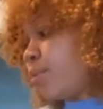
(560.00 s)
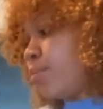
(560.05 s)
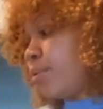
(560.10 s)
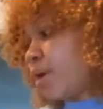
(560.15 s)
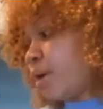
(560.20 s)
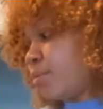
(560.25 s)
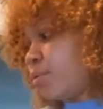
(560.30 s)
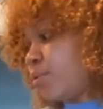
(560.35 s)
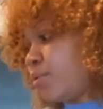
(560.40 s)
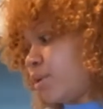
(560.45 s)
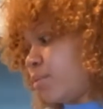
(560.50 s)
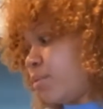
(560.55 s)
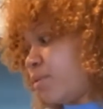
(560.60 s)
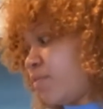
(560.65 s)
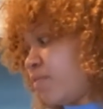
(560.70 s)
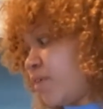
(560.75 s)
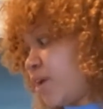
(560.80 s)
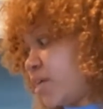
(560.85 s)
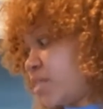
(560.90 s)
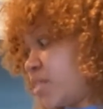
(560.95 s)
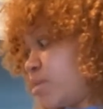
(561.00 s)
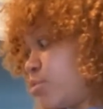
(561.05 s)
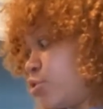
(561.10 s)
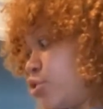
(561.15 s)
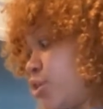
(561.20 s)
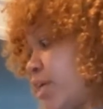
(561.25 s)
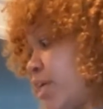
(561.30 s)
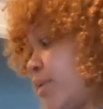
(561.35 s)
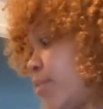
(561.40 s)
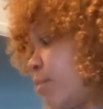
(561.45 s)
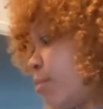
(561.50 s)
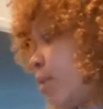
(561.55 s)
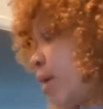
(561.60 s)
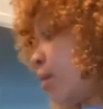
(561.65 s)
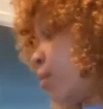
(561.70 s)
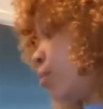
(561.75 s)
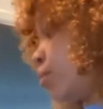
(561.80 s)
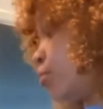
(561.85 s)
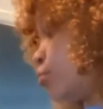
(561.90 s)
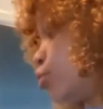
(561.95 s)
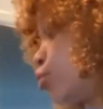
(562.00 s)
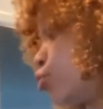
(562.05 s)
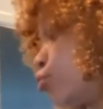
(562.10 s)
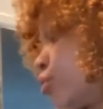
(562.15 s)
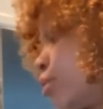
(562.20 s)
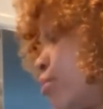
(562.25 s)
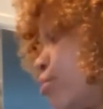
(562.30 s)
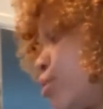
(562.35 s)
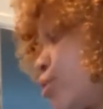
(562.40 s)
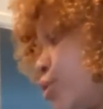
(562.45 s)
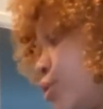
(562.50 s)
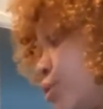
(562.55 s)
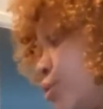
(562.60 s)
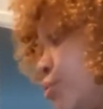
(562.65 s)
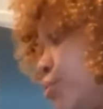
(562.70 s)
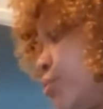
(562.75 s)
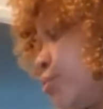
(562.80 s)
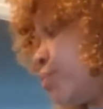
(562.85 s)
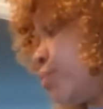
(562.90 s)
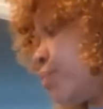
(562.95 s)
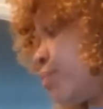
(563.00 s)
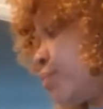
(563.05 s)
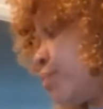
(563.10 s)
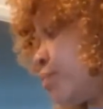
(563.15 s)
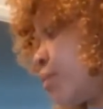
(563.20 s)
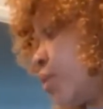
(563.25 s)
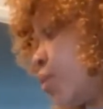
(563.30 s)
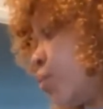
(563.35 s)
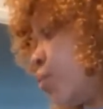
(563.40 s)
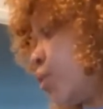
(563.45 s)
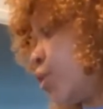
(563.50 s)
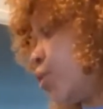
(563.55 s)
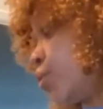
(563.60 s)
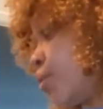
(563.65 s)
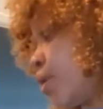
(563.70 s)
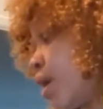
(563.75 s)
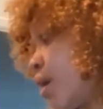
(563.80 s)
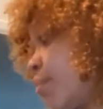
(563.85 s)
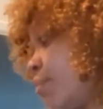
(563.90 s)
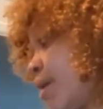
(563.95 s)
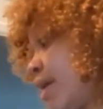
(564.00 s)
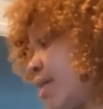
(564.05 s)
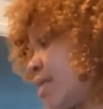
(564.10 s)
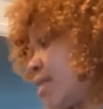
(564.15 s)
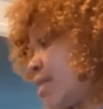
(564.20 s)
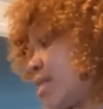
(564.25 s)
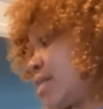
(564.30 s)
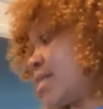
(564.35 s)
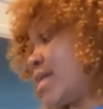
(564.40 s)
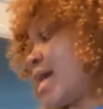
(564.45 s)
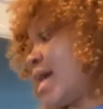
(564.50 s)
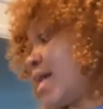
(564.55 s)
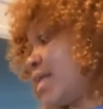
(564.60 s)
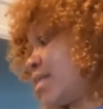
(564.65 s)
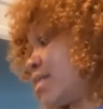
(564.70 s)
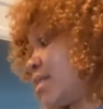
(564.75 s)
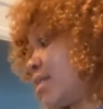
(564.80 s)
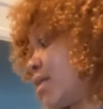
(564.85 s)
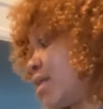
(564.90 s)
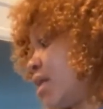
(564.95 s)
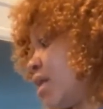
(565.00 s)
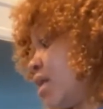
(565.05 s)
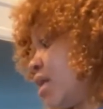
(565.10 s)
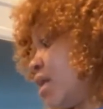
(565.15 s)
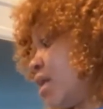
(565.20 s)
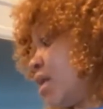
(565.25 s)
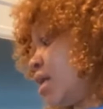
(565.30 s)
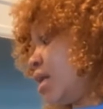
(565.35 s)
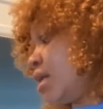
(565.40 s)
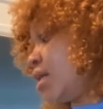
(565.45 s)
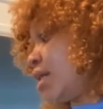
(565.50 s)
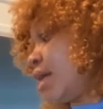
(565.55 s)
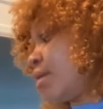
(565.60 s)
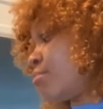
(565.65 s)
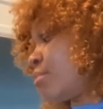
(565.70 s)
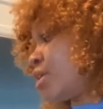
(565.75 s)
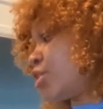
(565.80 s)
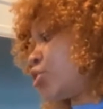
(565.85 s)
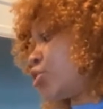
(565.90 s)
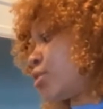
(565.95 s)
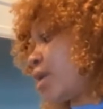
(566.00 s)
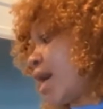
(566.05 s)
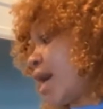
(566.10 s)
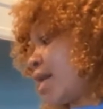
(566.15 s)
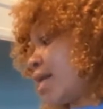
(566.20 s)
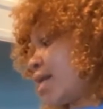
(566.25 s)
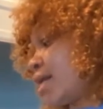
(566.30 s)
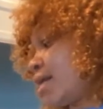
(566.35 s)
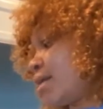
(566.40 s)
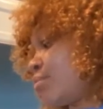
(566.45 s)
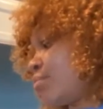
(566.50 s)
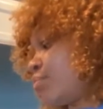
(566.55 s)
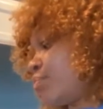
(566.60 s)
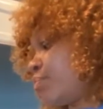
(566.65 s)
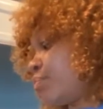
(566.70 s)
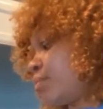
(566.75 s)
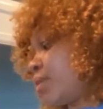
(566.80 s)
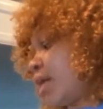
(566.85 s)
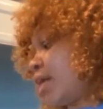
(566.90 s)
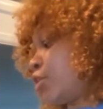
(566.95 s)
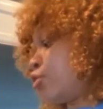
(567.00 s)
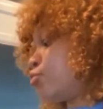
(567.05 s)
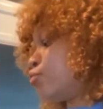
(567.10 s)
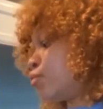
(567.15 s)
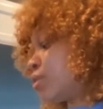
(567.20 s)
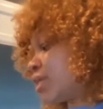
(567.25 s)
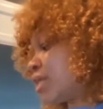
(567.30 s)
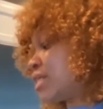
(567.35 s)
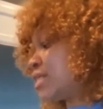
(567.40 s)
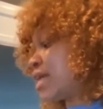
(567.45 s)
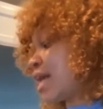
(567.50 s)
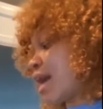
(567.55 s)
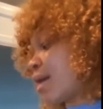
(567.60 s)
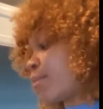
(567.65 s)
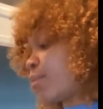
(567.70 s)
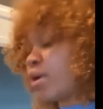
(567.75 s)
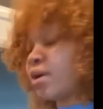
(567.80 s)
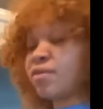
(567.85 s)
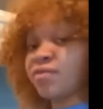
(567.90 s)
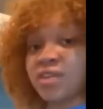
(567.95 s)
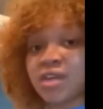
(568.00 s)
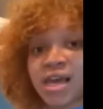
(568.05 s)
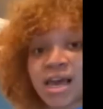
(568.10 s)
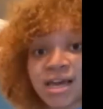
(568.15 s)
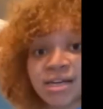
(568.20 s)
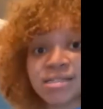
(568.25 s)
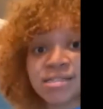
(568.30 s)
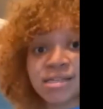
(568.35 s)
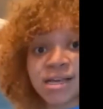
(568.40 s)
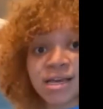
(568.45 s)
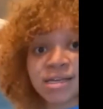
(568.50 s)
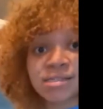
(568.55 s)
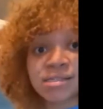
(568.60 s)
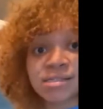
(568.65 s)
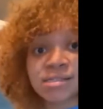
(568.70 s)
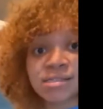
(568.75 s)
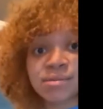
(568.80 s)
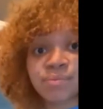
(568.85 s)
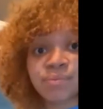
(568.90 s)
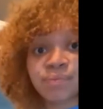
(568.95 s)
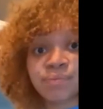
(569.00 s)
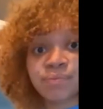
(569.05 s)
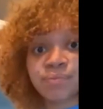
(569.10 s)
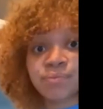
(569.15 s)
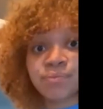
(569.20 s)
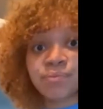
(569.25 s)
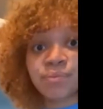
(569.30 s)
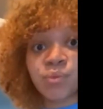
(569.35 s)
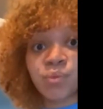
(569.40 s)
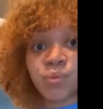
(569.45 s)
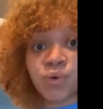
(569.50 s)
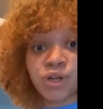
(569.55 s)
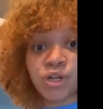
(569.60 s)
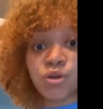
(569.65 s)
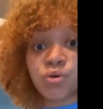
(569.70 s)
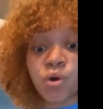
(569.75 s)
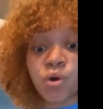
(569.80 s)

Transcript: probably would have been faster, but you got to keep in mind those drips too when you are painting, because I had to like make sure I didn't, like, you really tap off the excess when you